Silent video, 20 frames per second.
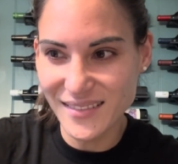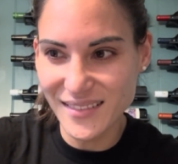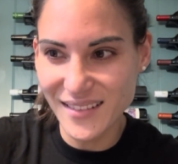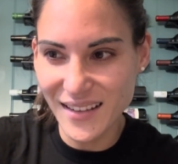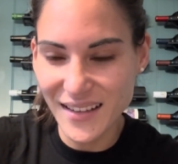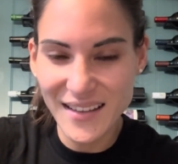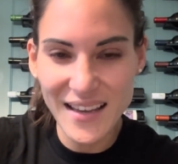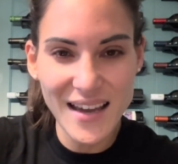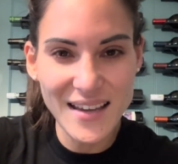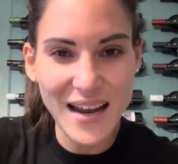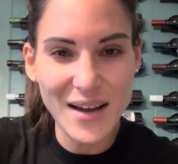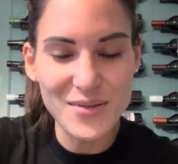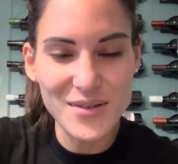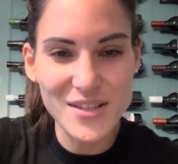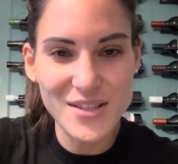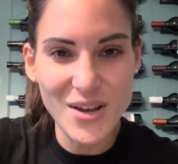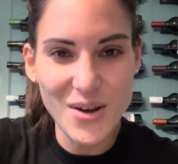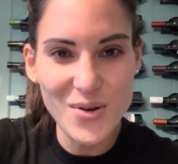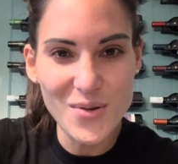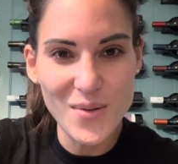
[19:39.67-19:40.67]
again, I was
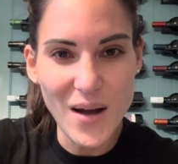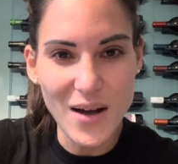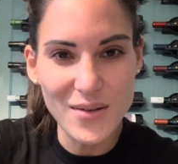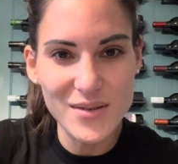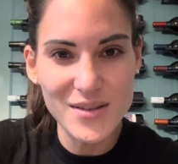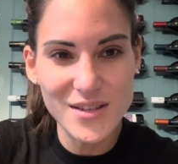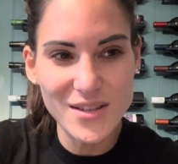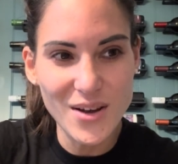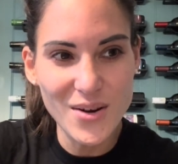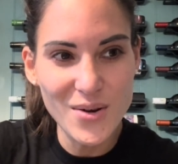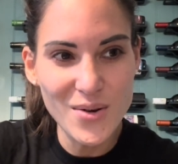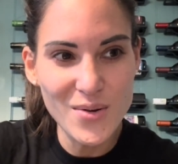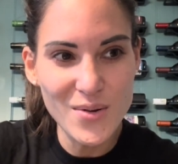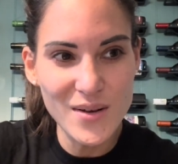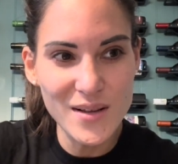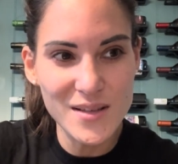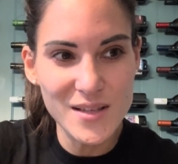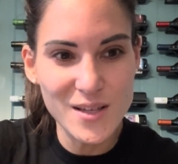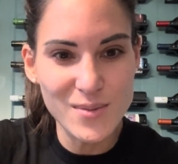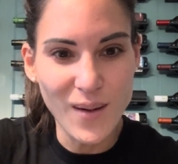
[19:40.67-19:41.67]
so
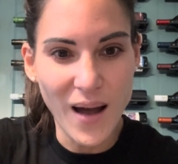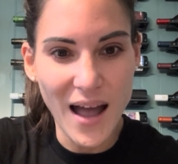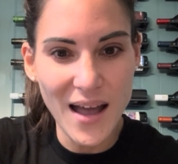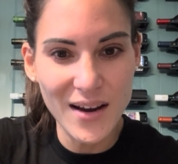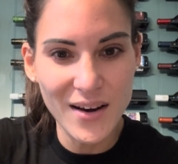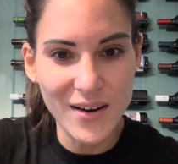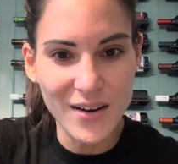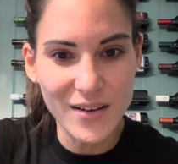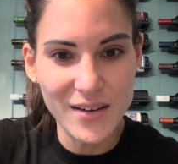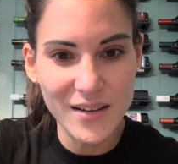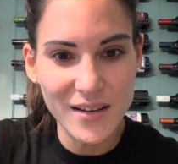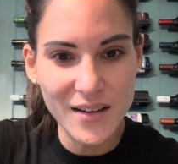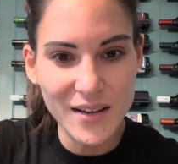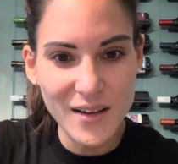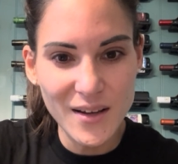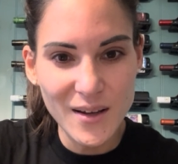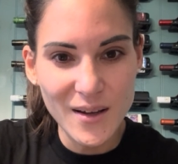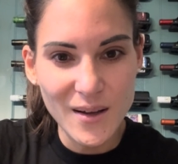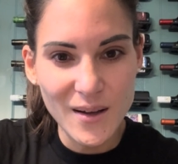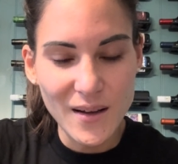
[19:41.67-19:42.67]
inspired
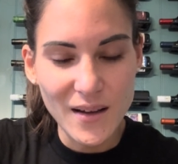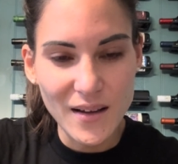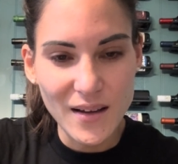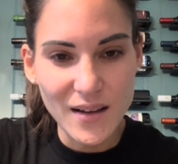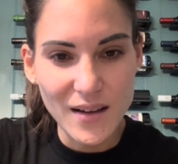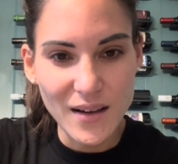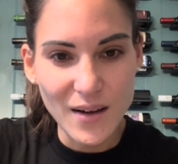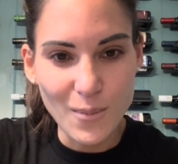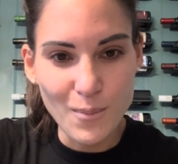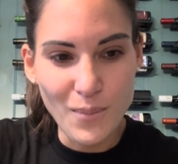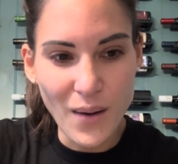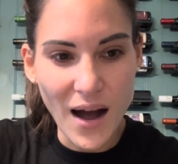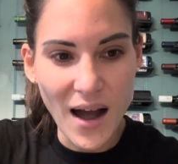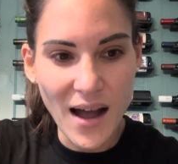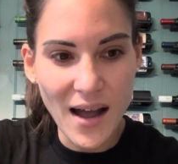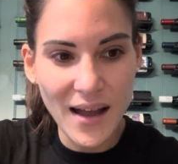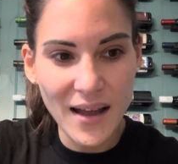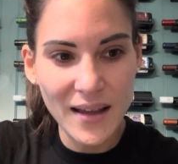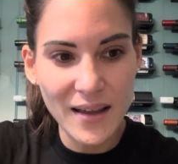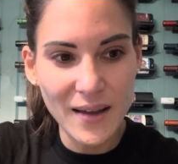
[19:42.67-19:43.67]

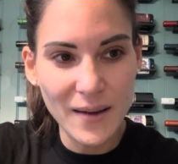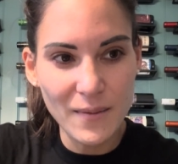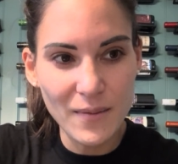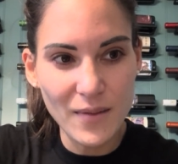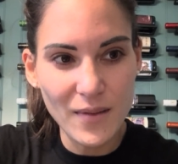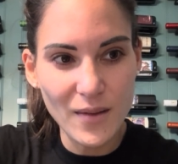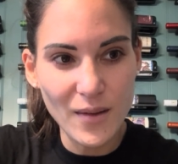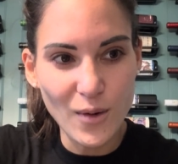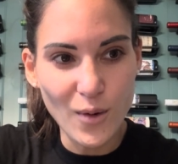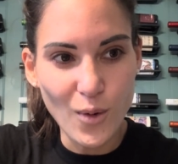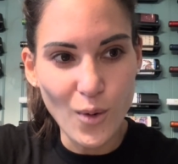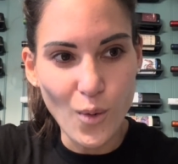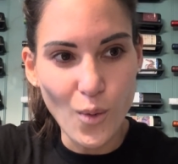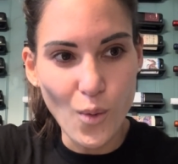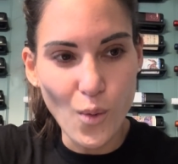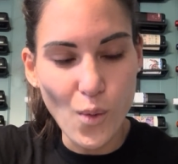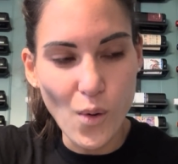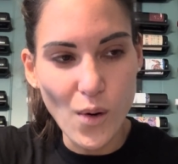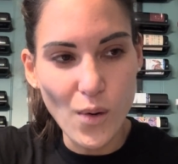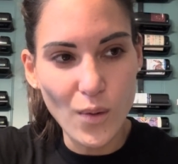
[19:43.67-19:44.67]
by
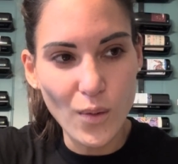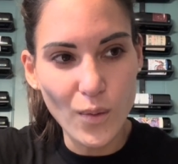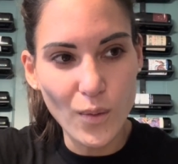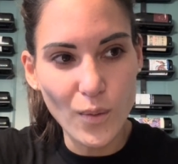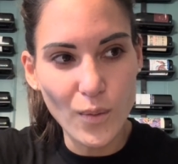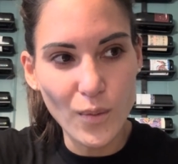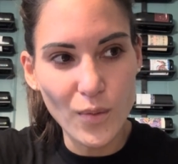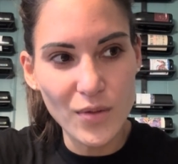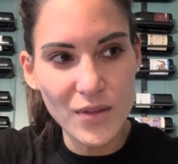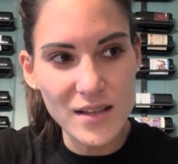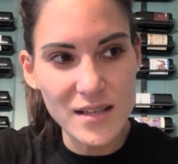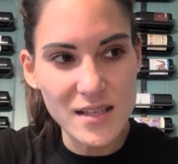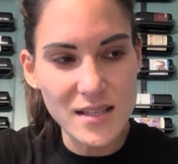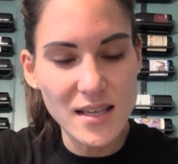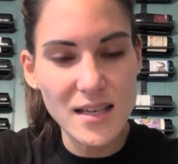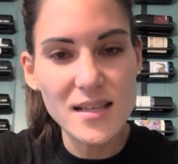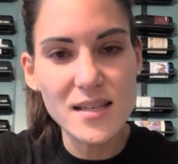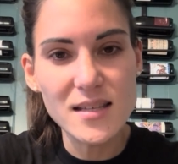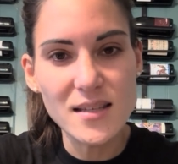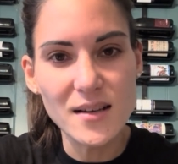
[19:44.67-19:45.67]
the
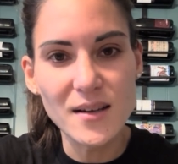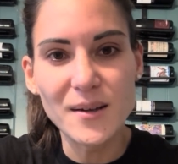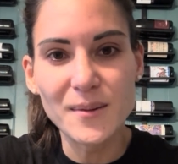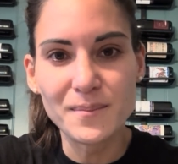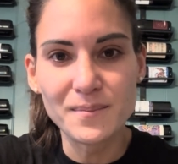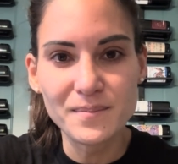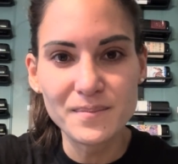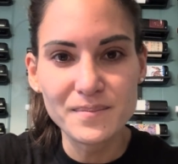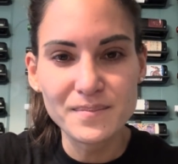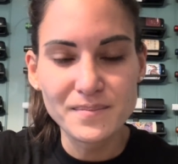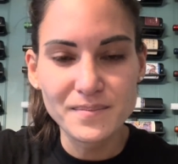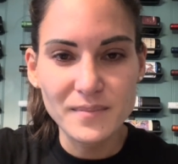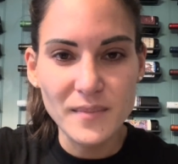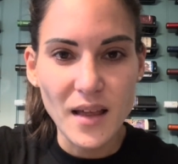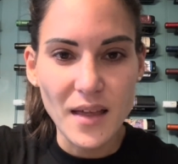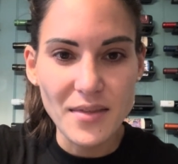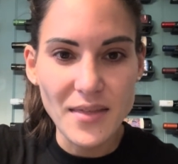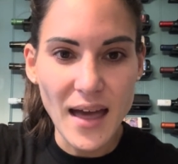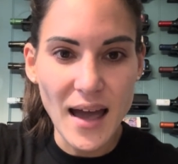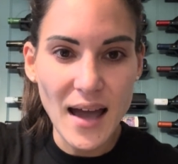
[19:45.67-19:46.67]
system
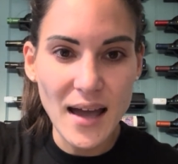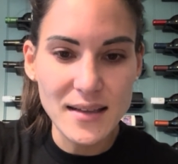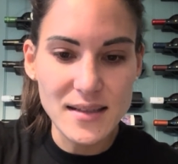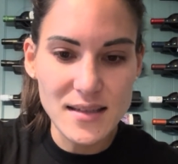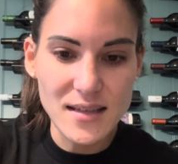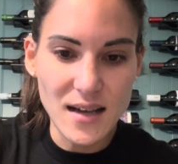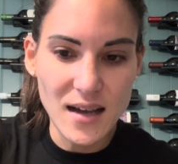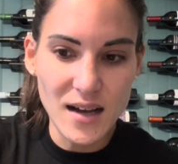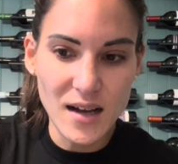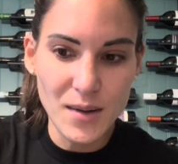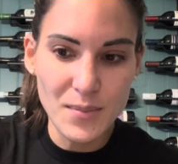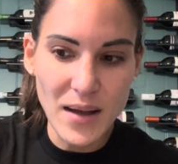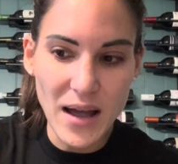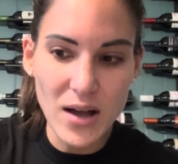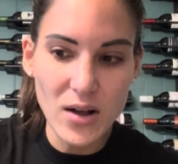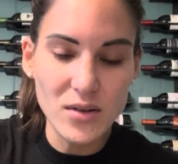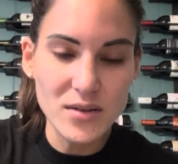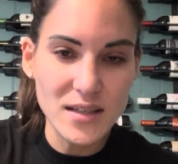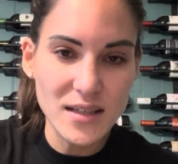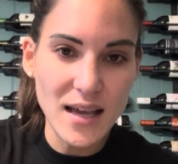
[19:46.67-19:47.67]
that
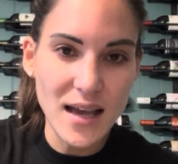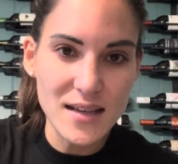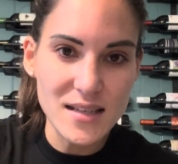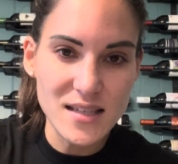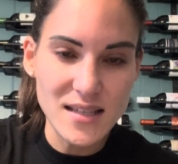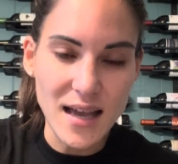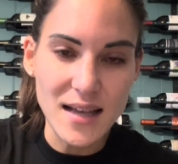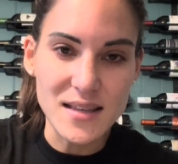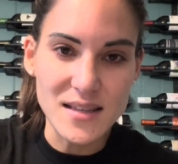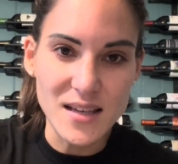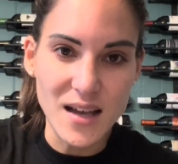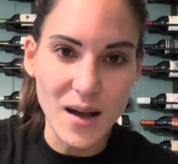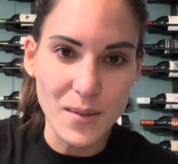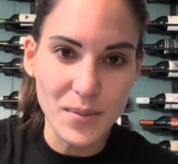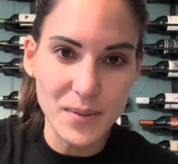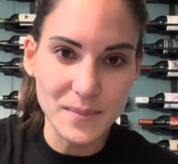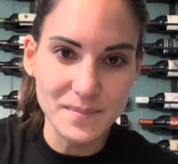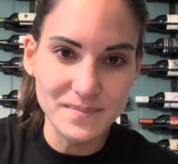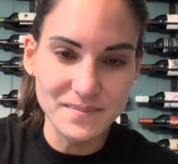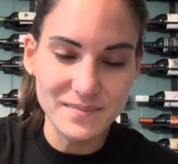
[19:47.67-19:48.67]
LDS sets up.
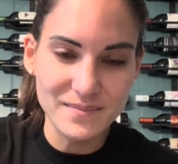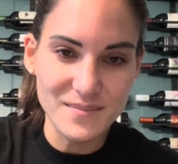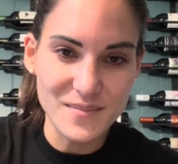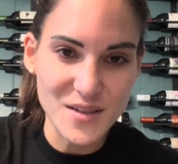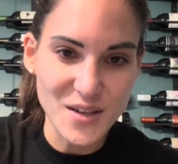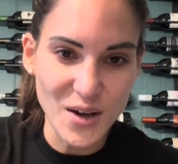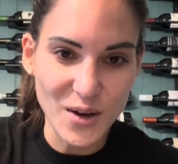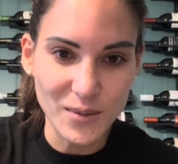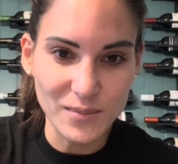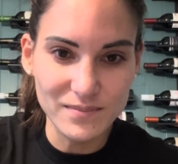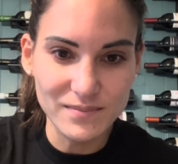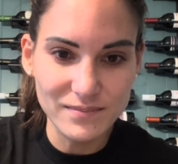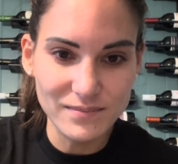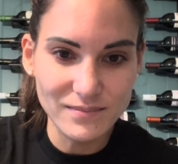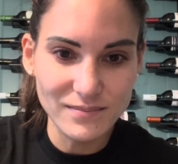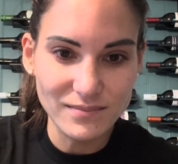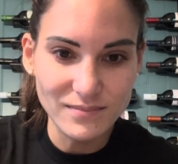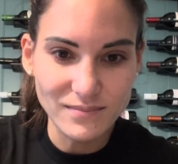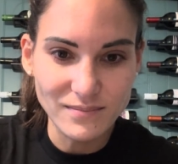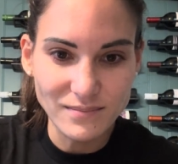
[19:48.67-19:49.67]
So,
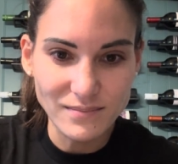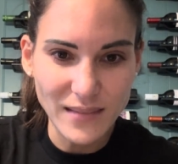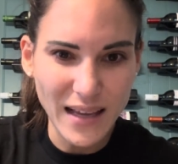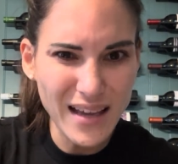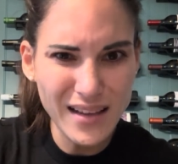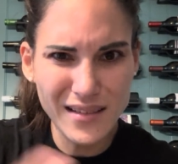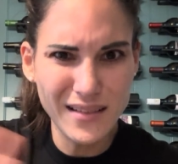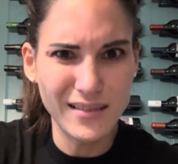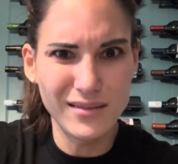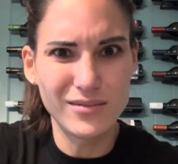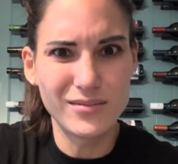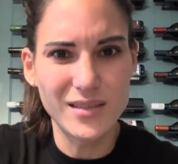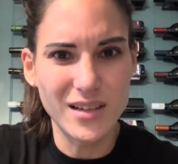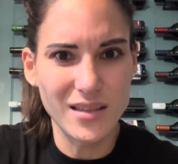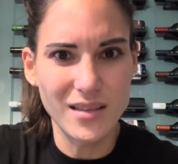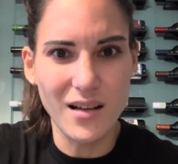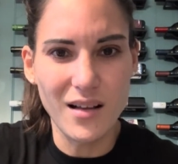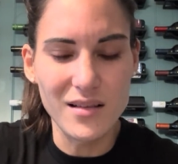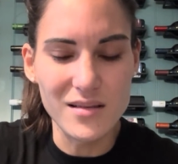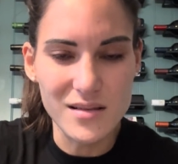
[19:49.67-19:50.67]
and
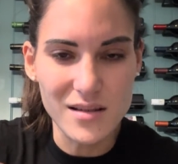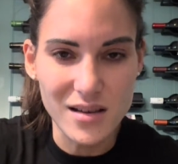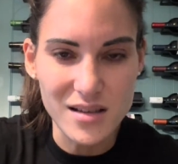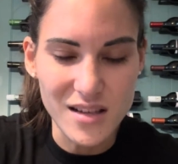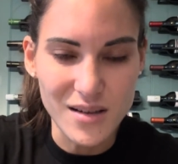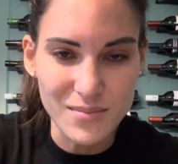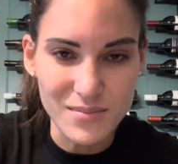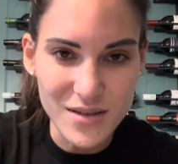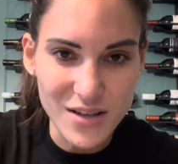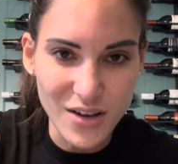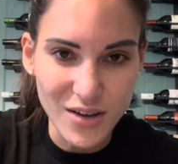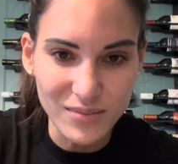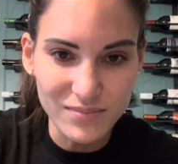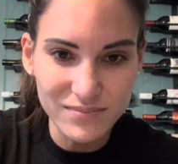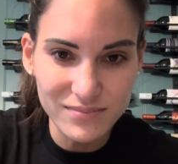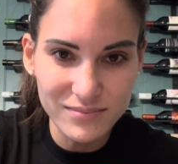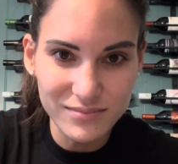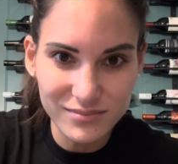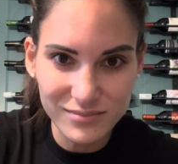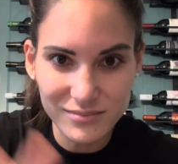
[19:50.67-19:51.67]
Catholicism. So,
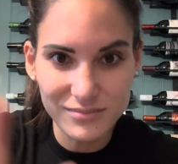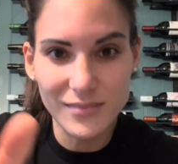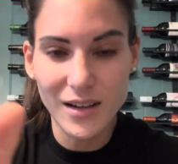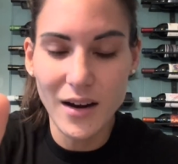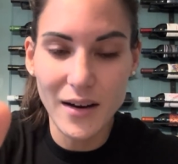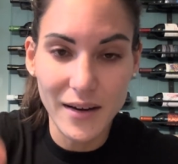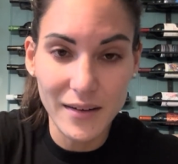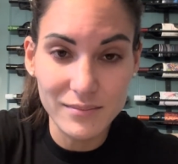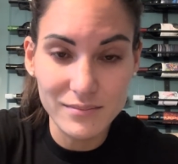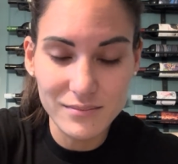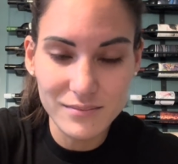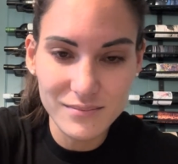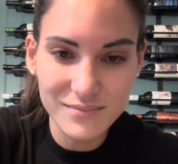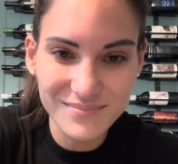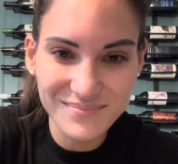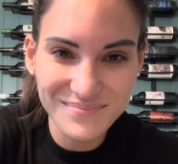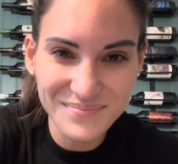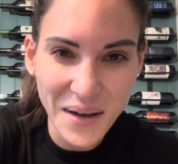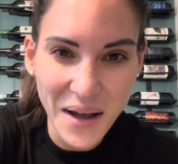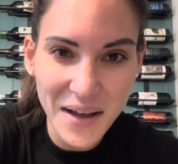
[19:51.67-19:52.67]
all right,
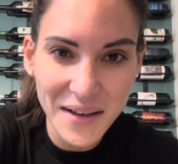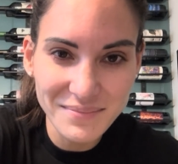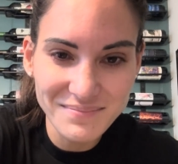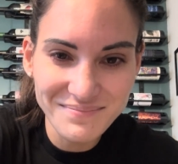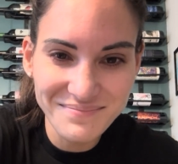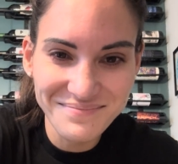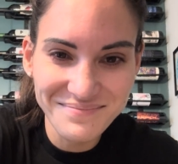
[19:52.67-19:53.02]
bye.